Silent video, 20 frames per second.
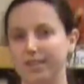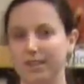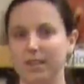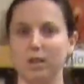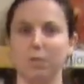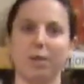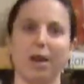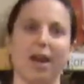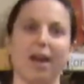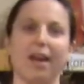
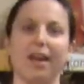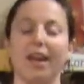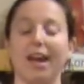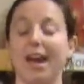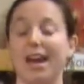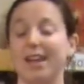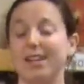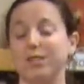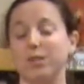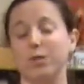eBay,
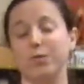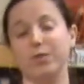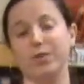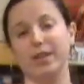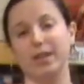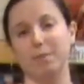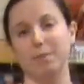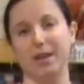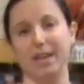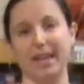and don't
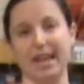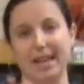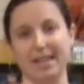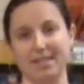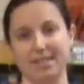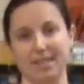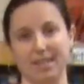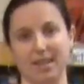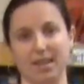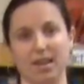forget about
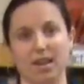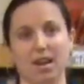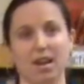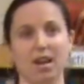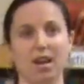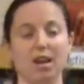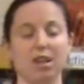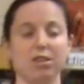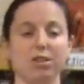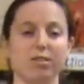Etsy.
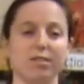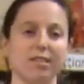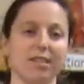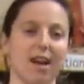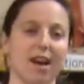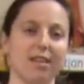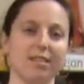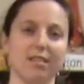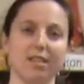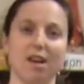There's
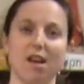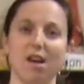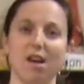lots